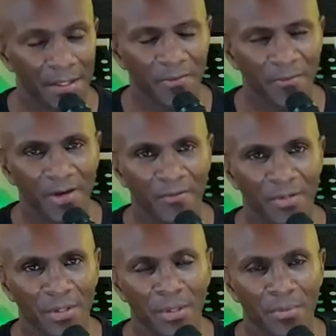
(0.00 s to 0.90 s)
And if you haven't
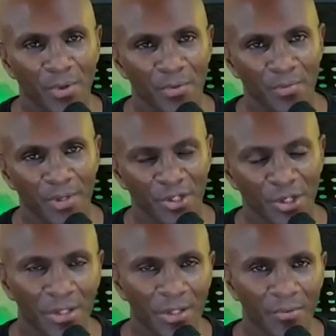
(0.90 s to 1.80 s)
yet subscribed to my
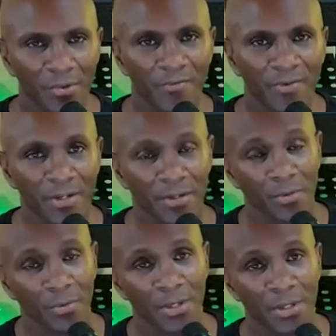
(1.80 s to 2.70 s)
channel, I'm going to invite you to
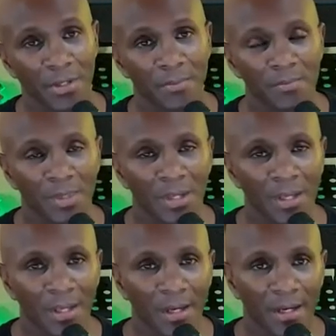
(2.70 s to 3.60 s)
go ahead
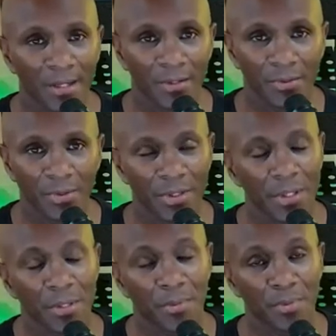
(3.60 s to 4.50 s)
and to hit
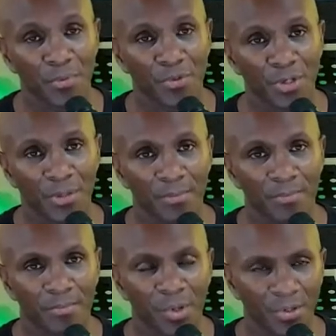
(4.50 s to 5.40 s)
that subscription
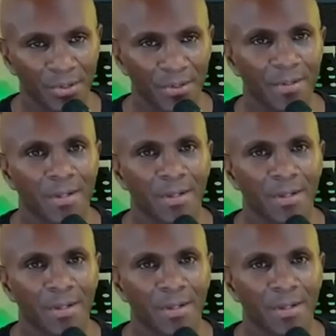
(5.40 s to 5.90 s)
button.